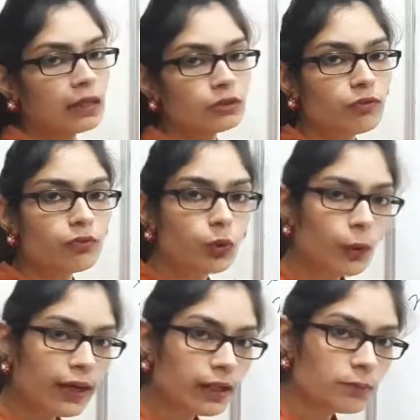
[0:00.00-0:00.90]
of 2
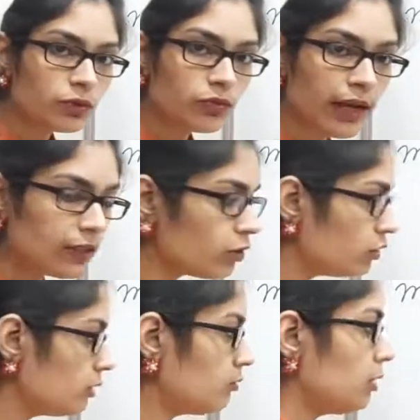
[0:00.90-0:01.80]
atoms of hydrogen
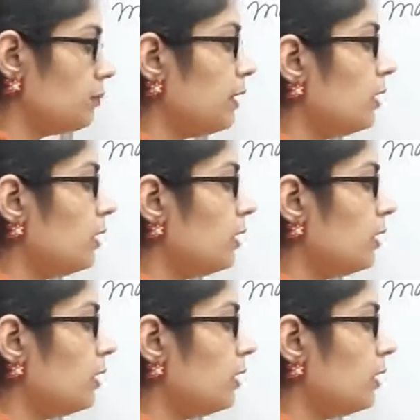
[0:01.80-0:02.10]
will be